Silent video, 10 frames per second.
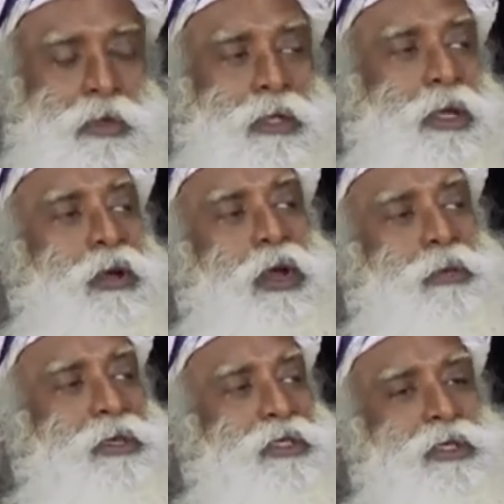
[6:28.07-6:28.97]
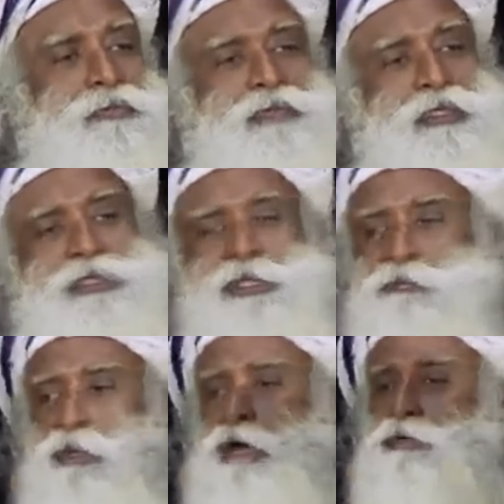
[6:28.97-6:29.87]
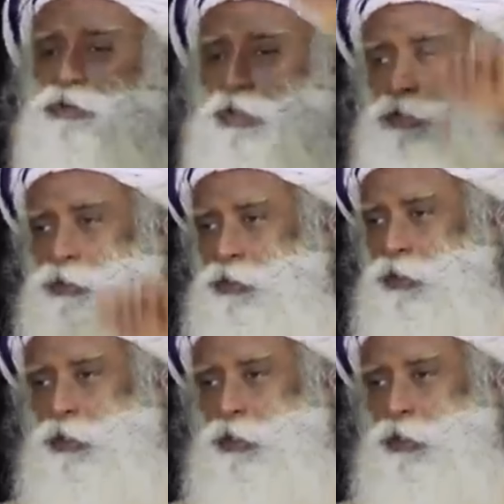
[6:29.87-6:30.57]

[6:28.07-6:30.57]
They're all busy fixing boundaries